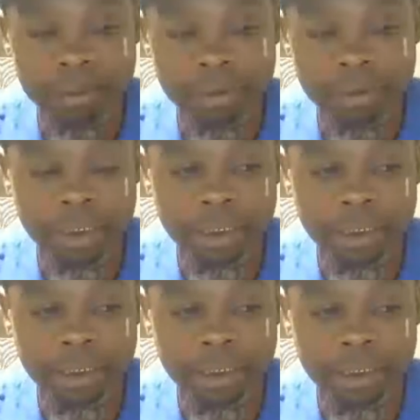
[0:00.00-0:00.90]

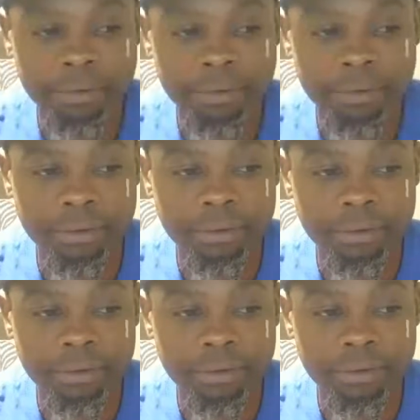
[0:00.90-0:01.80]
And
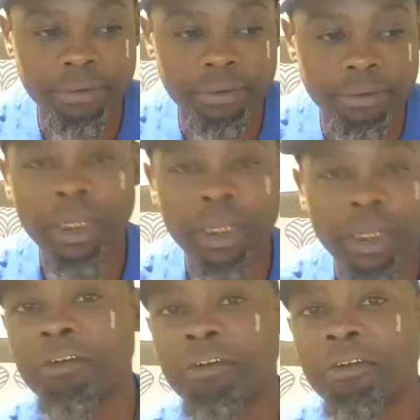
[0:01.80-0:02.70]
we all
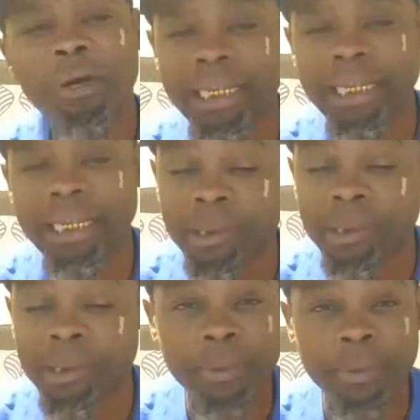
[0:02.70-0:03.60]
fall down,
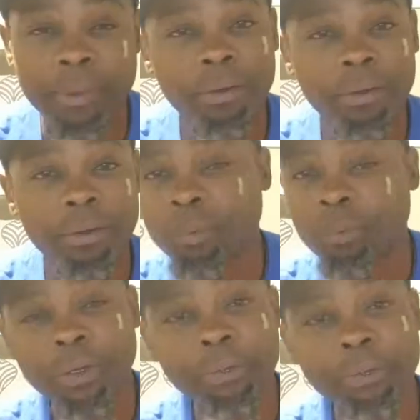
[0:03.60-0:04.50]
family. We all get
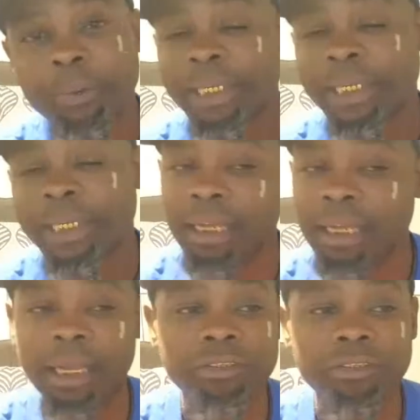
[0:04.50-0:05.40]
weary, we get
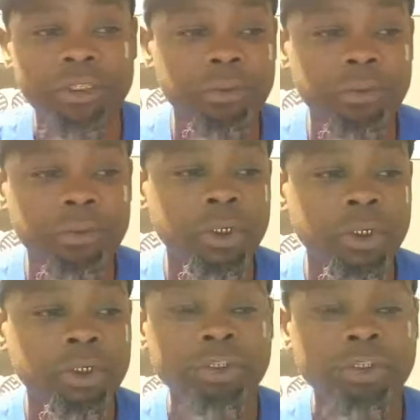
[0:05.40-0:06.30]
tired. So
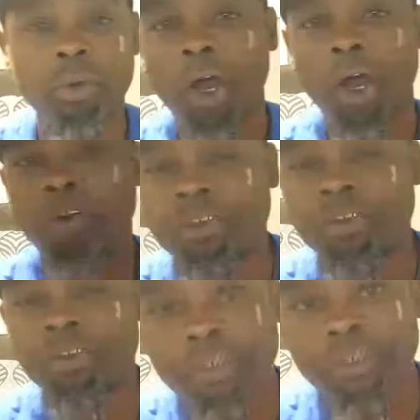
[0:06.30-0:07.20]
don't
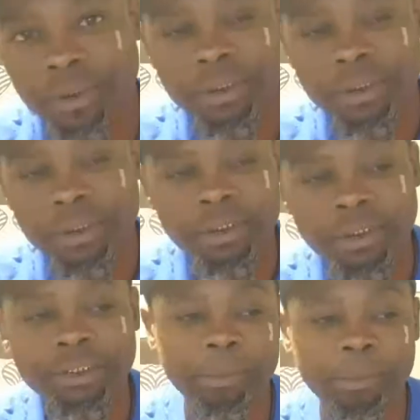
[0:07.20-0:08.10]
overdo it. You
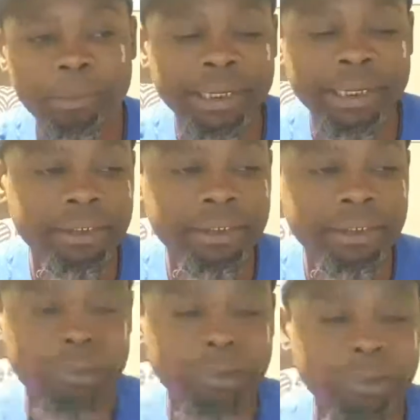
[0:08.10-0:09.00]
know what I mean?
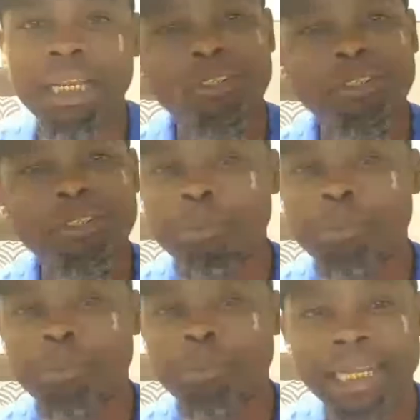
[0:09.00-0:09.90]
We're not
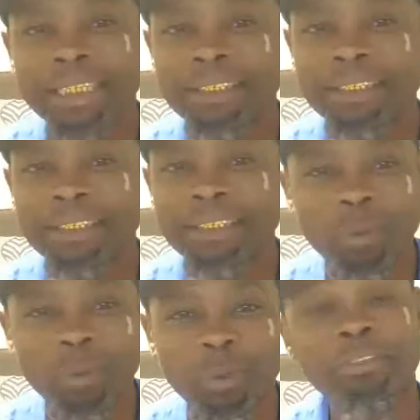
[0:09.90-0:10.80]
Superman and
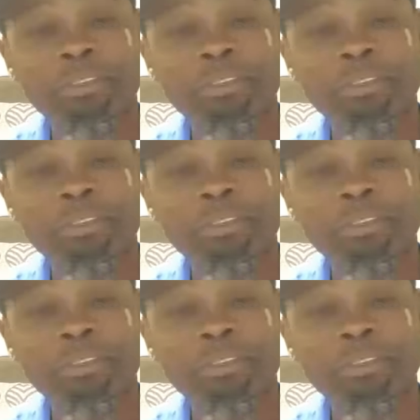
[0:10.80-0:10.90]
Superwoman for real.